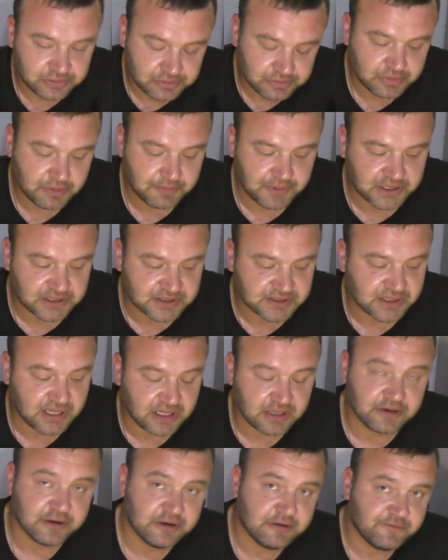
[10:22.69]
Bye to
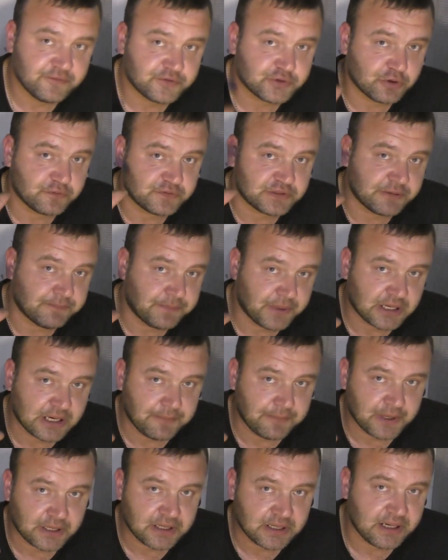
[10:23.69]
everyone. All
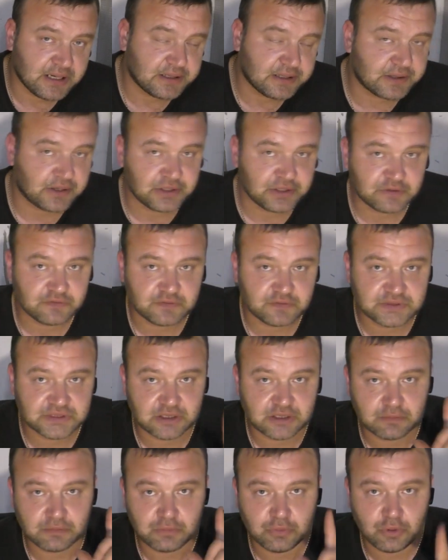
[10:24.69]
further
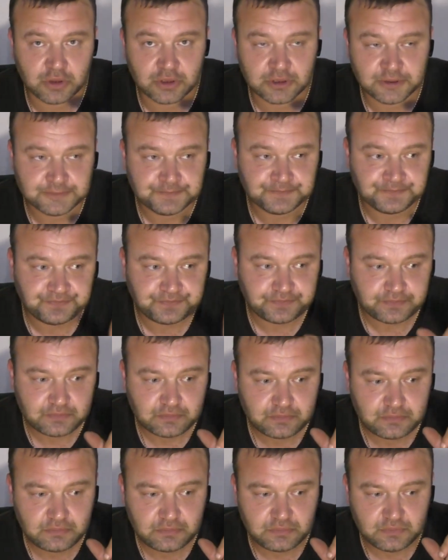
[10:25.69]
lessons will be done in
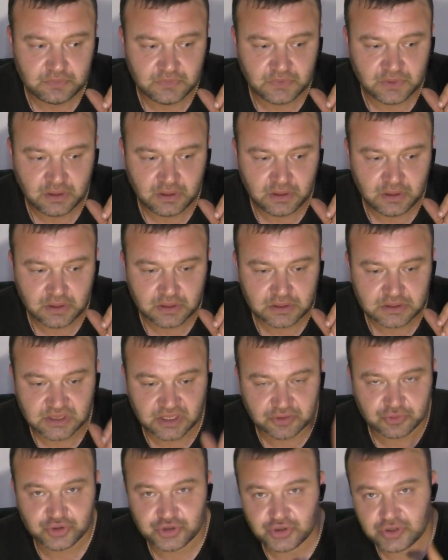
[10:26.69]
another format,